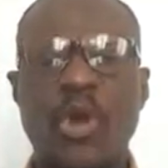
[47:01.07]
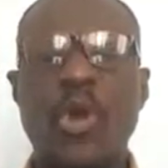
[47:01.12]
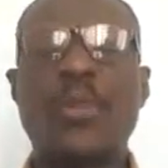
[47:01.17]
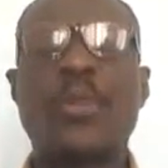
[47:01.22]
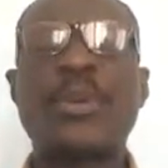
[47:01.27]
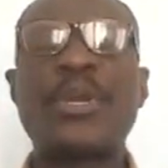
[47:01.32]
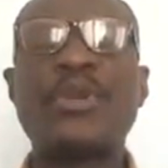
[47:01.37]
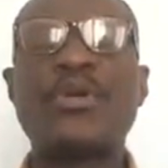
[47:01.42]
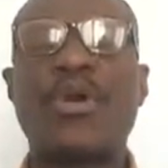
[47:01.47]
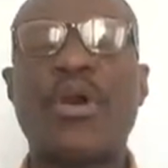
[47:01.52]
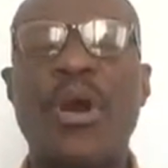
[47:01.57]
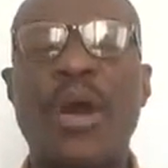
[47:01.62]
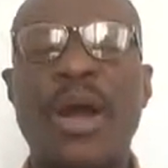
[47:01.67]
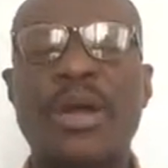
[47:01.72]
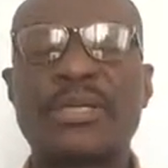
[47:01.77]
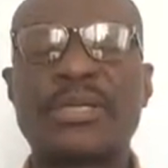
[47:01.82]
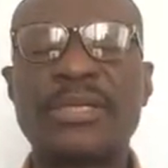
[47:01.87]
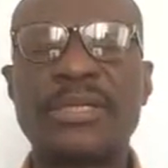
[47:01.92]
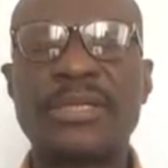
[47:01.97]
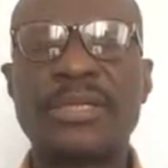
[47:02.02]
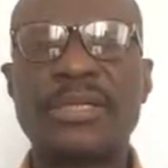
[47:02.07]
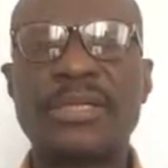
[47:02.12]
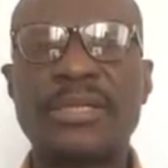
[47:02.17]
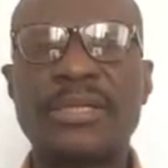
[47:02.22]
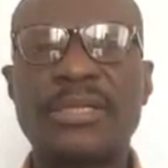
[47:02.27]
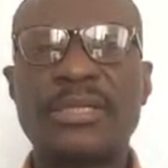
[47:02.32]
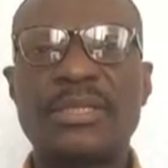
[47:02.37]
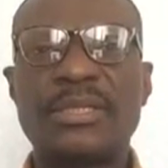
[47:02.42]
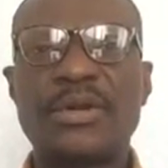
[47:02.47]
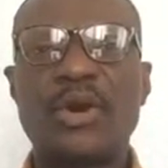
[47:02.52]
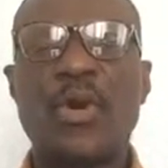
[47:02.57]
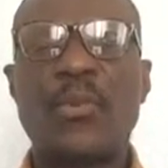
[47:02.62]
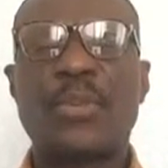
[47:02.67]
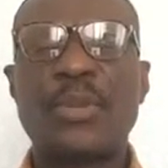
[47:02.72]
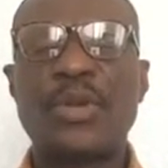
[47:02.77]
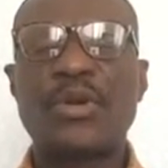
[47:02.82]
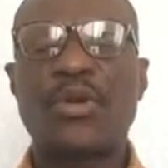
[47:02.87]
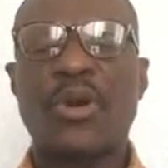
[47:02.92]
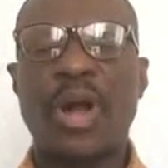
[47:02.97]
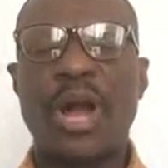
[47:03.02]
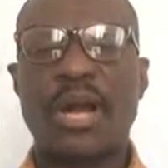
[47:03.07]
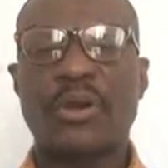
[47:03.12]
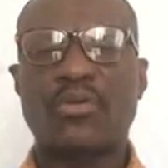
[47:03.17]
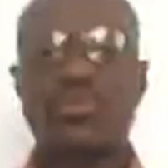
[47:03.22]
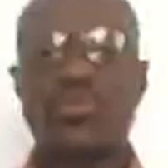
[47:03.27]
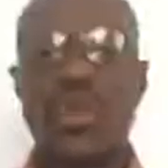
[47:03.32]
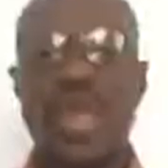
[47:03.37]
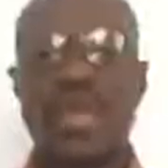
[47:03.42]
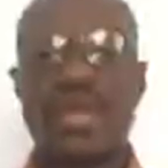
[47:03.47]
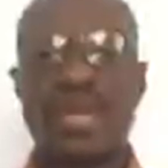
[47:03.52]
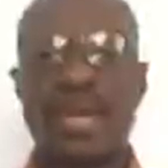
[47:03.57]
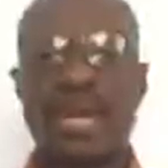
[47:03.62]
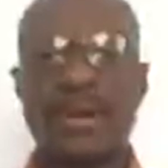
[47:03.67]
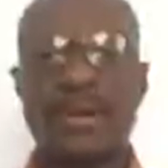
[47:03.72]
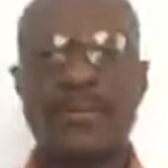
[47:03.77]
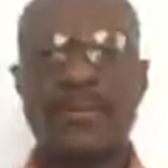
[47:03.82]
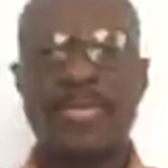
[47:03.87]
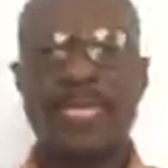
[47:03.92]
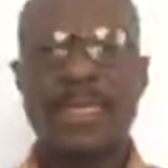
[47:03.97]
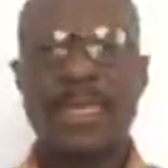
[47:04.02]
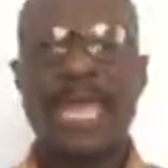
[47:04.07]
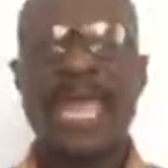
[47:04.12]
Open your heart. Open your heart right now